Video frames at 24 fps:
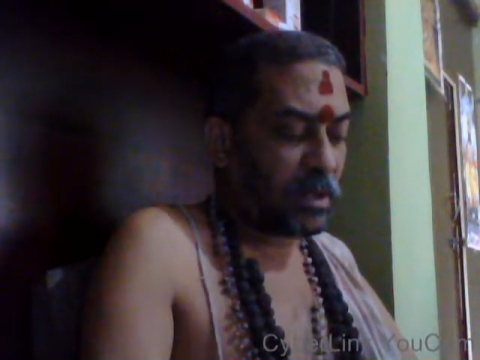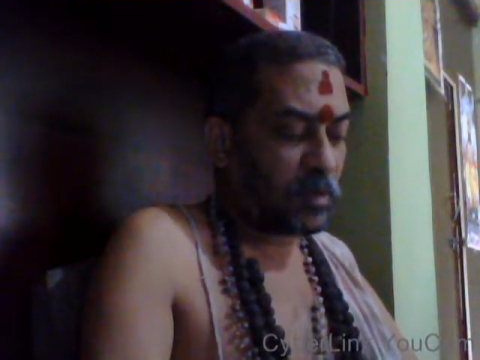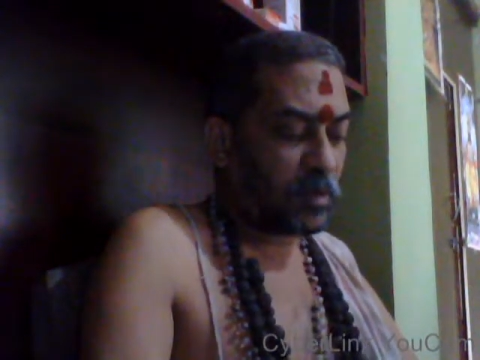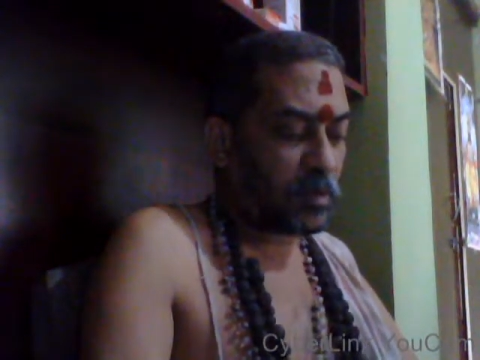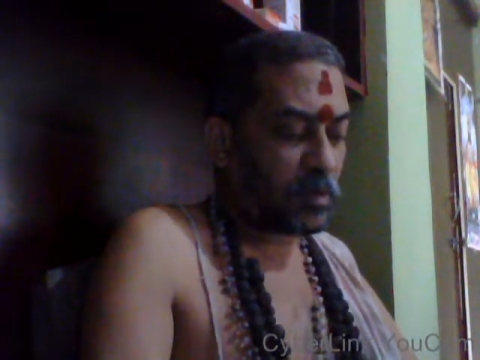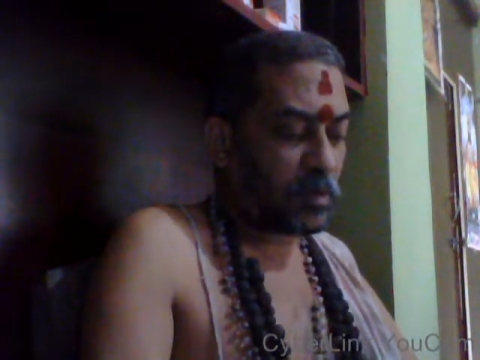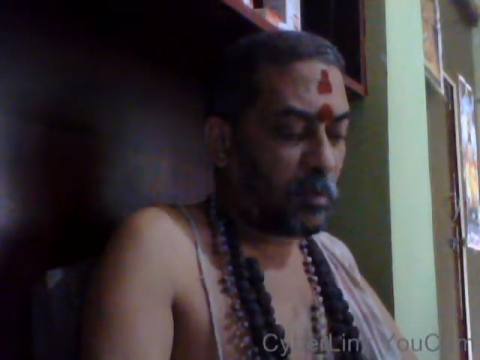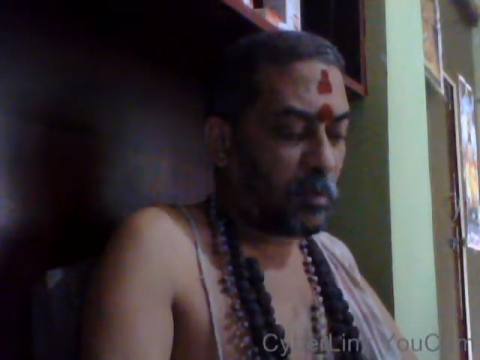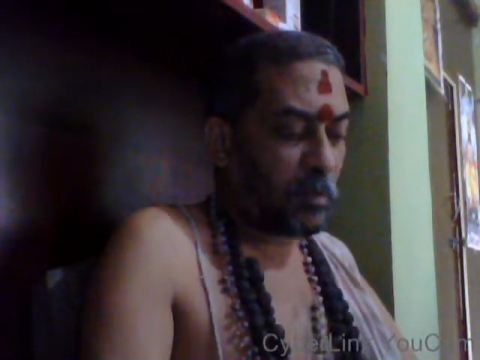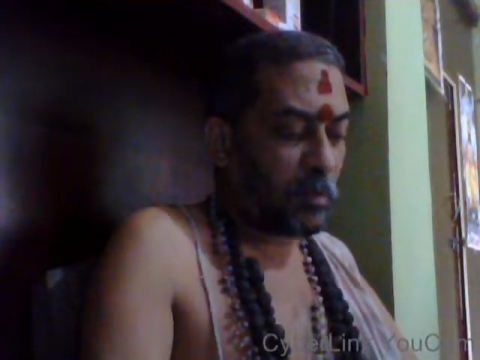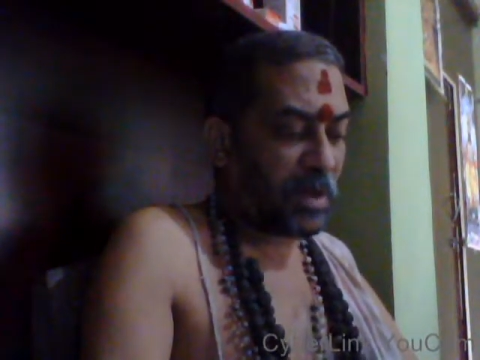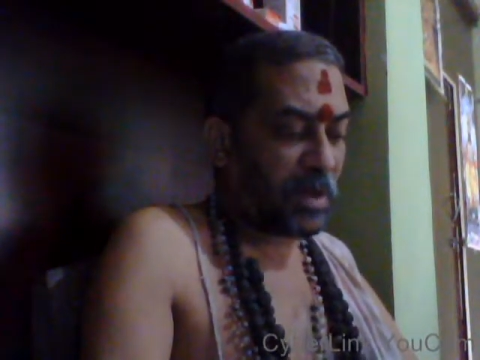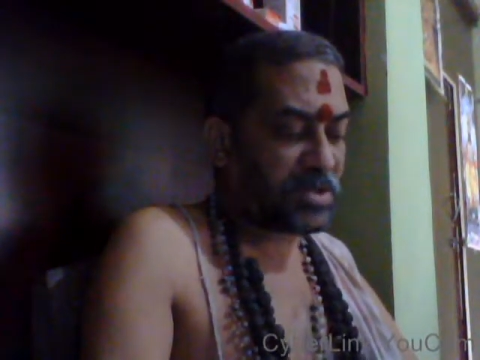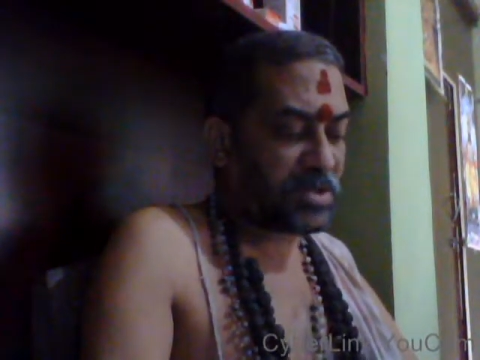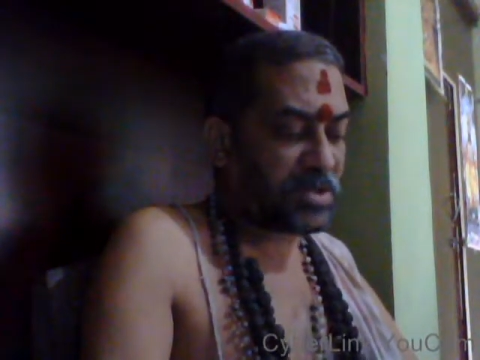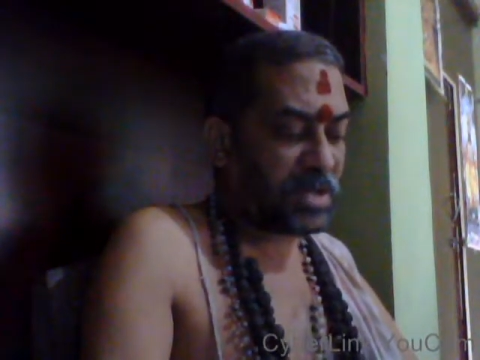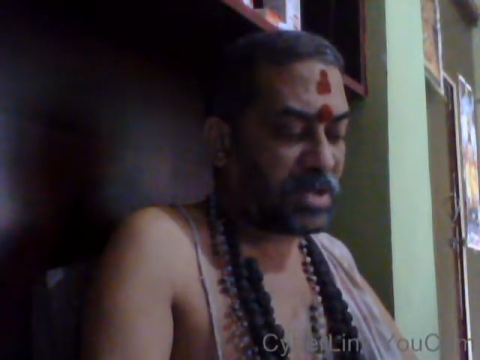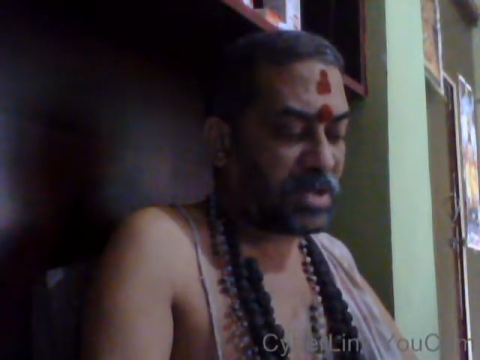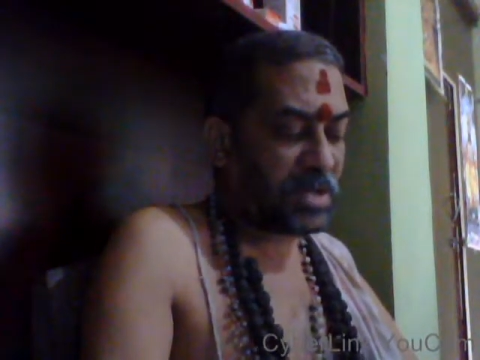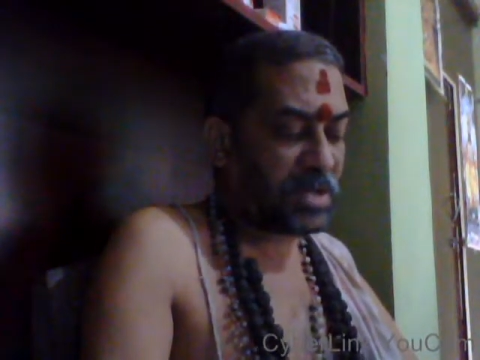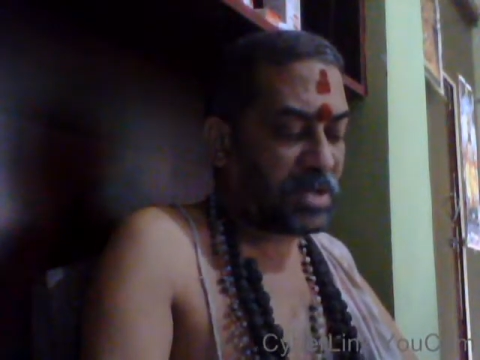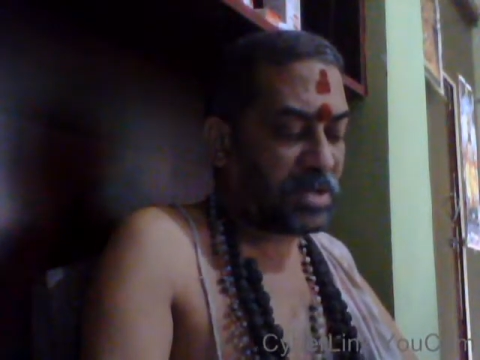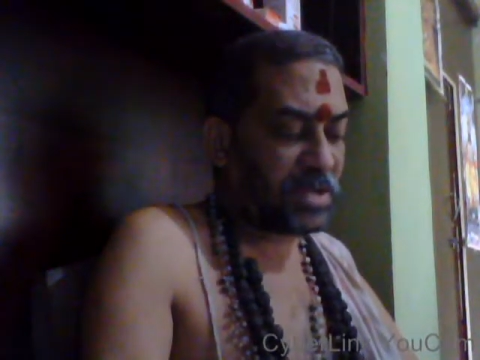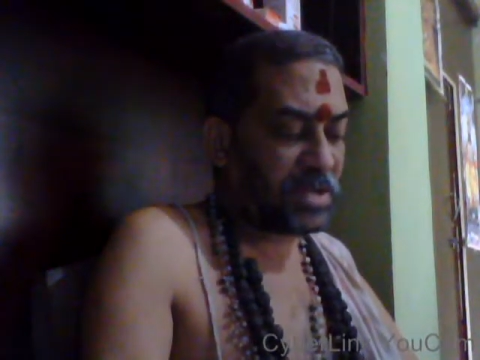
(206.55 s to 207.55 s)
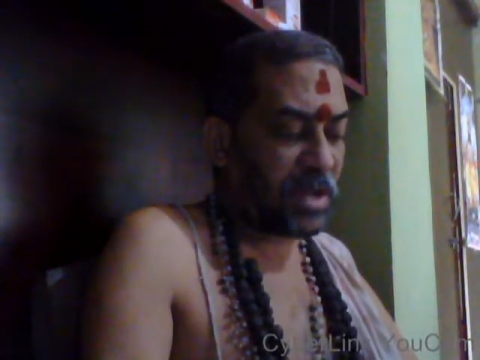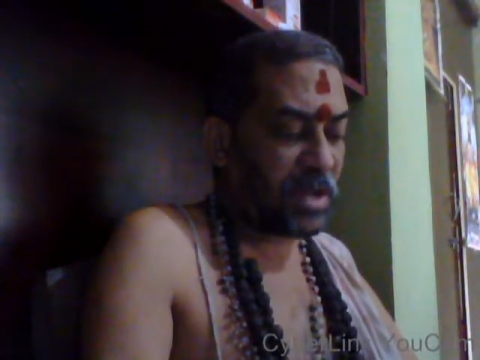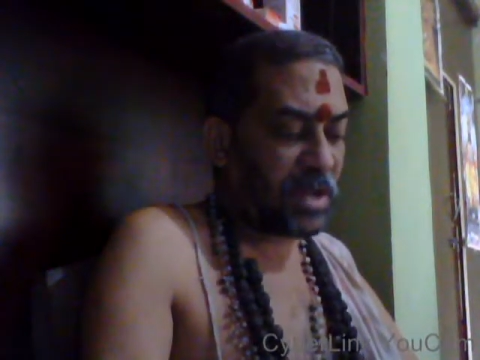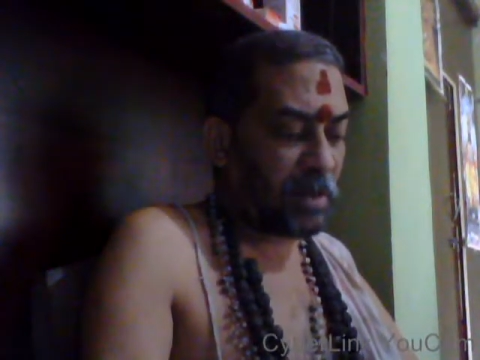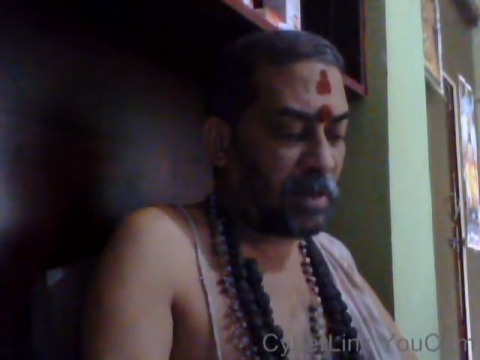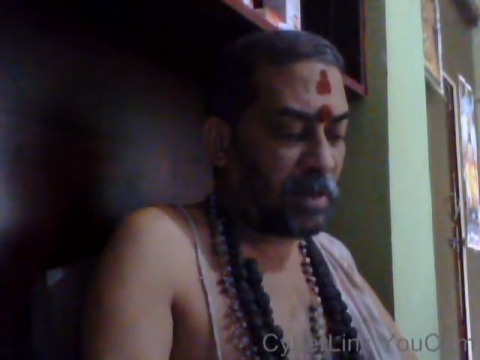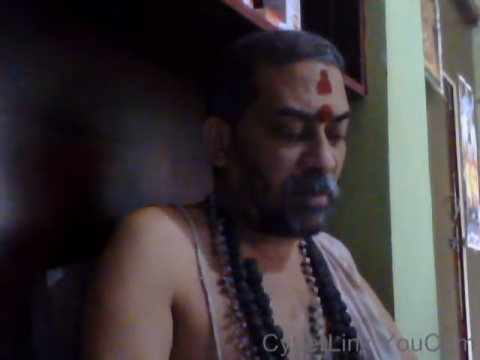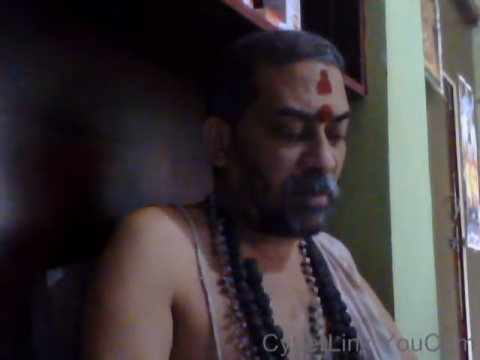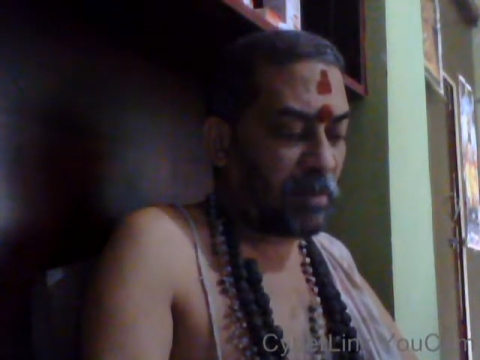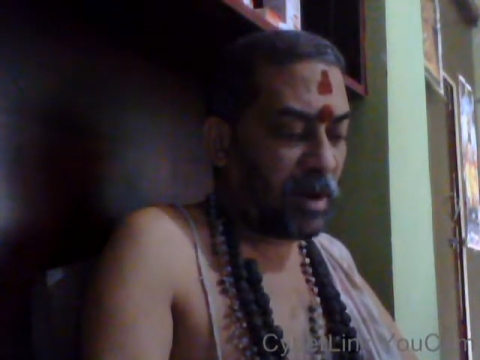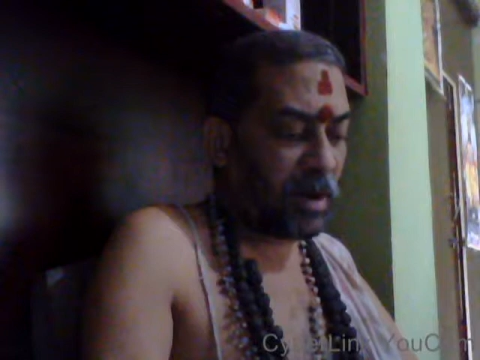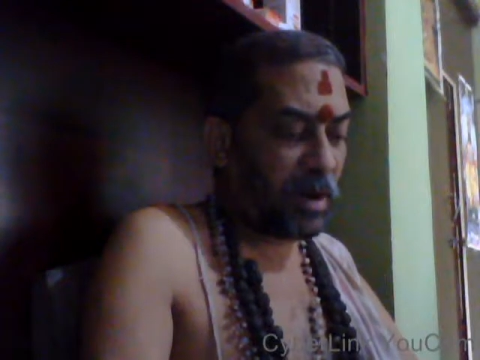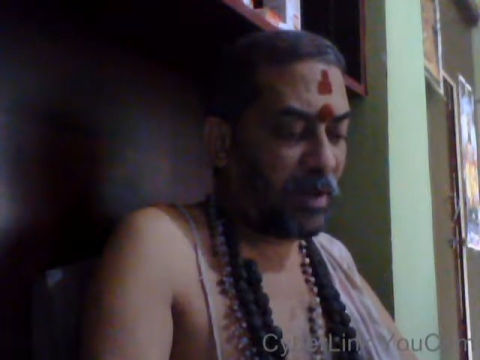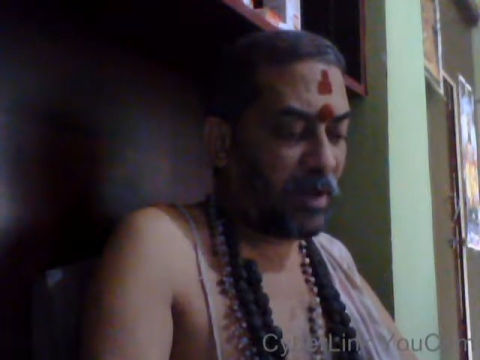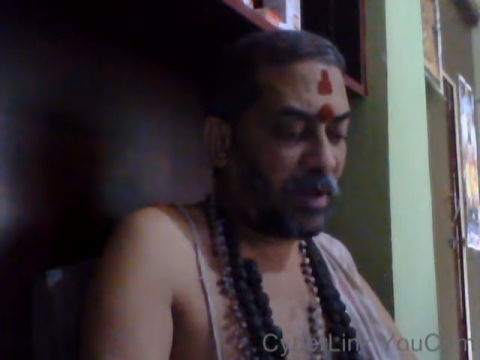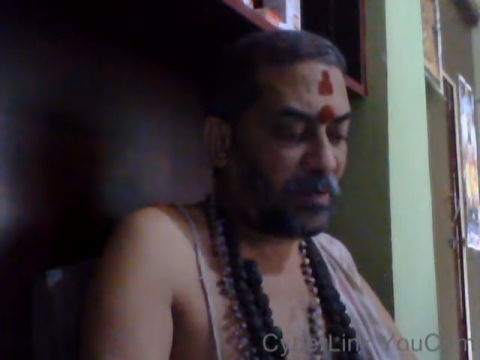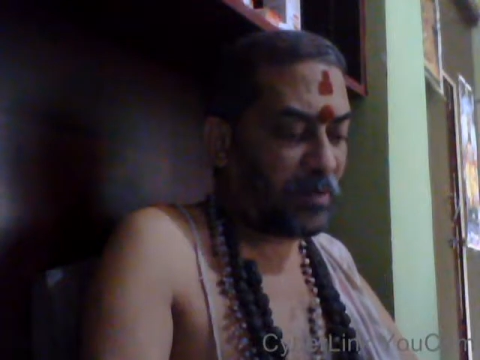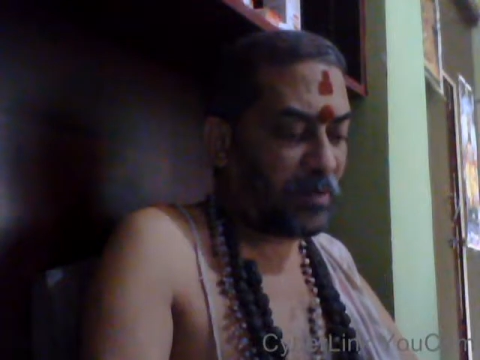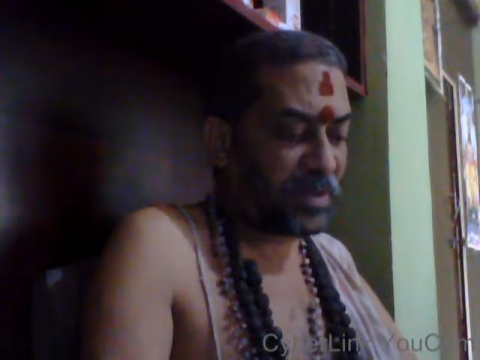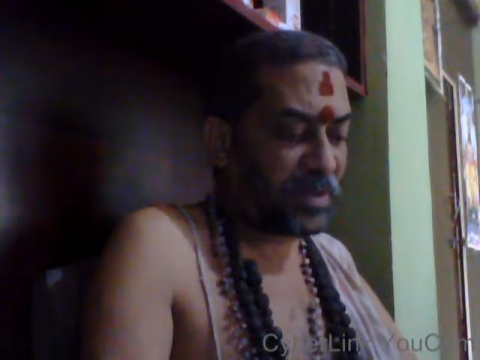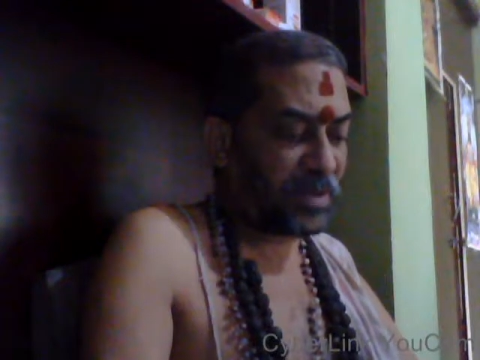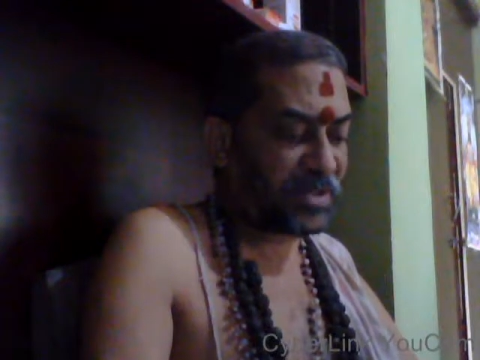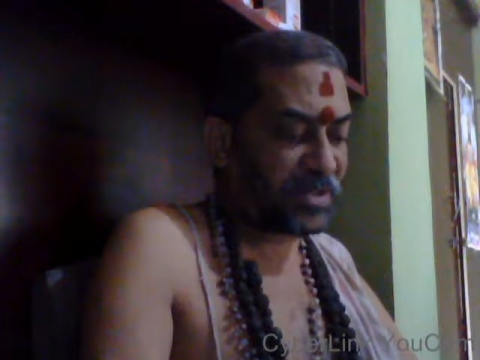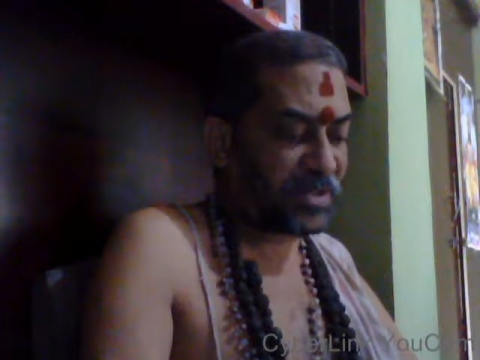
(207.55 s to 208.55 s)
to purchase a number of
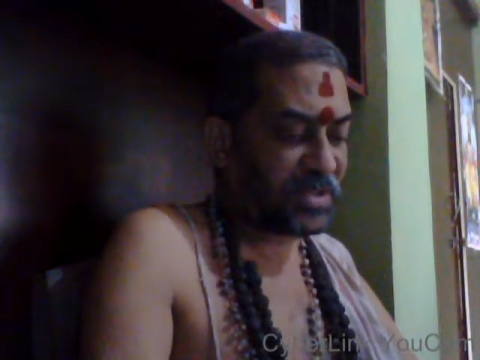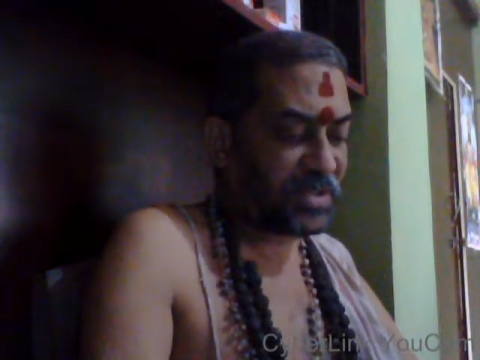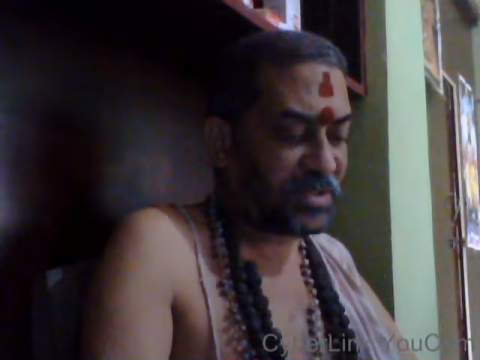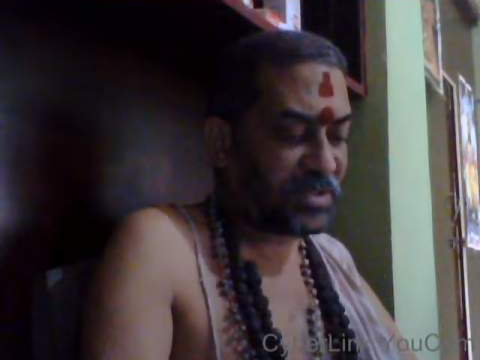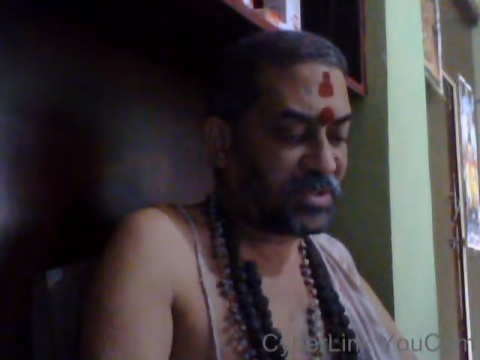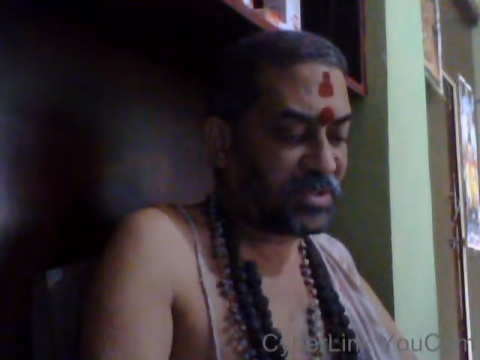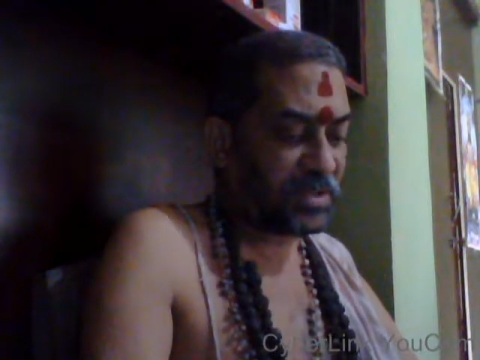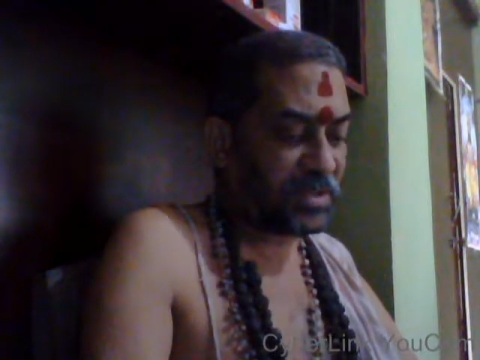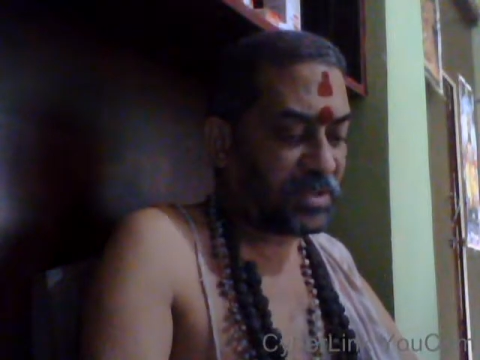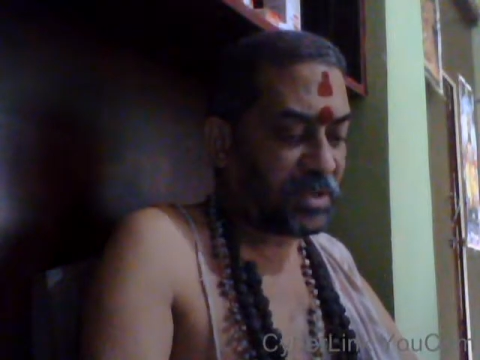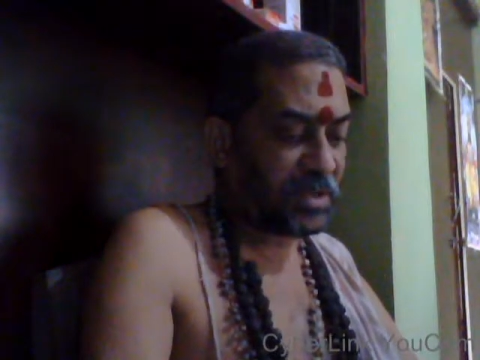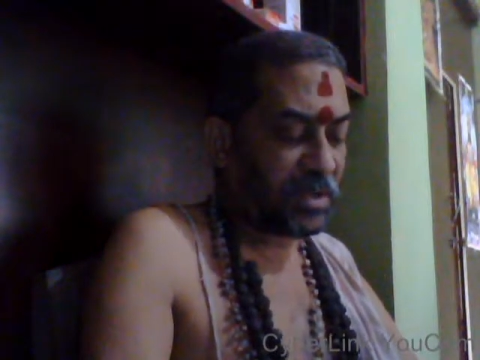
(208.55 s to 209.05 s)
buses